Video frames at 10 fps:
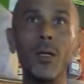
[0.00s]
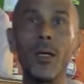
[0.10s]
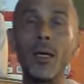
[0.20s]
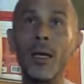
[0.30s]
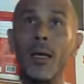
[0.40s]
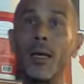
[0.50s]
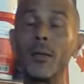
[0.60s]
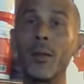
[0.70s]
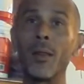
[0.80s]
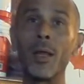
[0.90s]

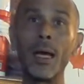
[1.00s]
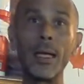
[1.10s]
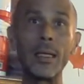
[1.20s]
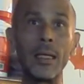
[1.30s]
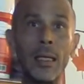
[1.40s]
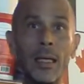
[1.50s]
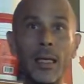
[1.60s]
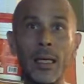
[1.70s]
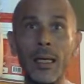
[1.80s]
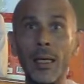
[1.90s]
and that
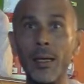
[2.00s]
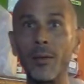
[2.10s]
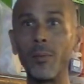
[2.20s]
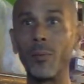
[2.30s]
can